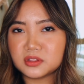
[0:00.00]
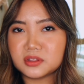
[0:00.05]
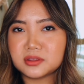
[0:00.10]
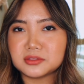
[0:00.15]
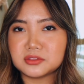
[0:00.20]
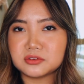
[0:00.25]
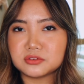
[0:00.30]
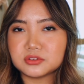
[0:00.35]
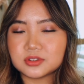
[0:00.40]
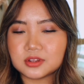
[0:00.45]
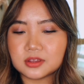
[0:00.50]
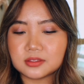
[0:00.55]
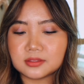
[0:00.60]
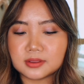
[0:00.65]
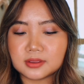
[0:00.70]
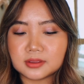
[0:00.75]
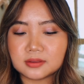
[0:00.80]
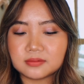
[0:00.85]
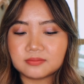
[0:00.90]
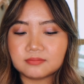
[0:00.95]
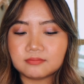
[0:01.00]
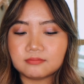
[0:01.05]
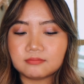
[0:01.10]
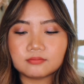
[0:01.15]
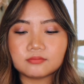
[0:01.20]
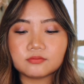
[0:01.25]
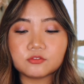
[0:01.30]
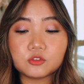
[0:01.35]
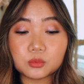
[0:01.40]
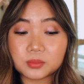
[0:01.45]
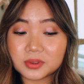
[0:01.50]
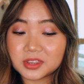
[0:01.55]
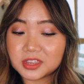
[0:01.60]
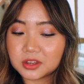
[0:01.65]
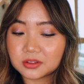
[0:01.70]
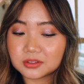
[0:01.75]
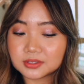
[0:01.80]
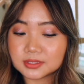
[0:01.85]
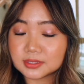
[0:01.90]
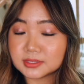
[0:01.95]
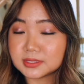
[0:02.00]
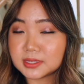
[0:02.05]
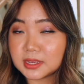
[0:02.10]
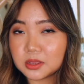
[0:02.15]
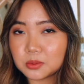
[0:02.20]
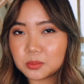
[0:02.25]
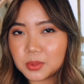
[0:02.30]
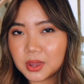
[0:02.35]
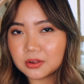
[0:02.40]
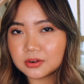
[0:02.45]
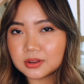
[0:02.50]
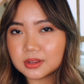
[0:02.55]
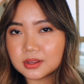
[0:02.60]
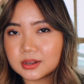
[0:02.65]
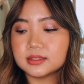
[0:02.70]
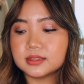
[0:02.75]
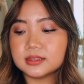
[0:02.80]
Like there's nothing for me else to say about it.